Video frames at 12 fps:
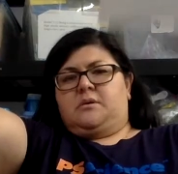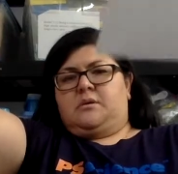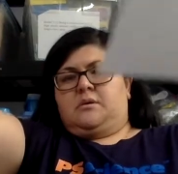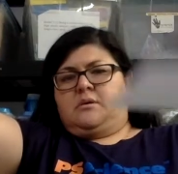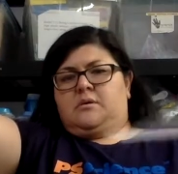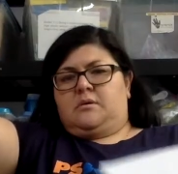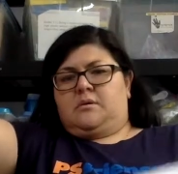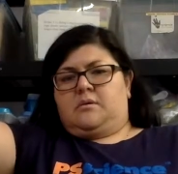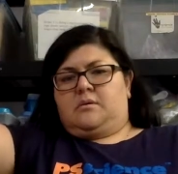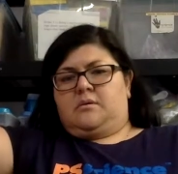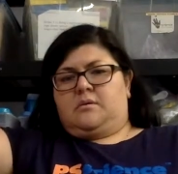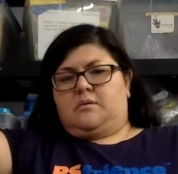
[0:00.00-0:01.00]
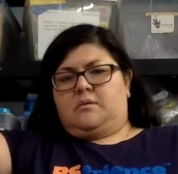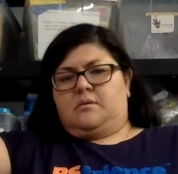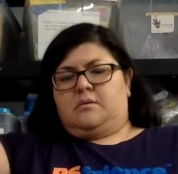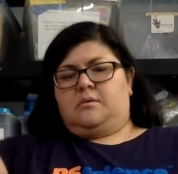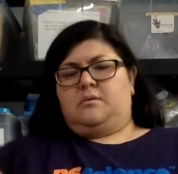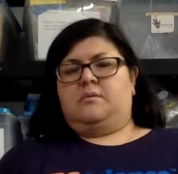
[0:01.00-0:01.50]

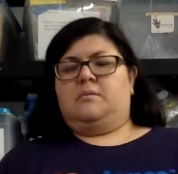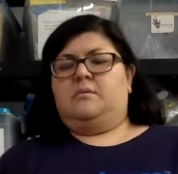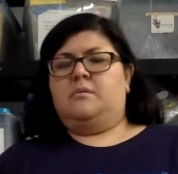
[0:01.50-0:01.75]
No one is speaking in this clip.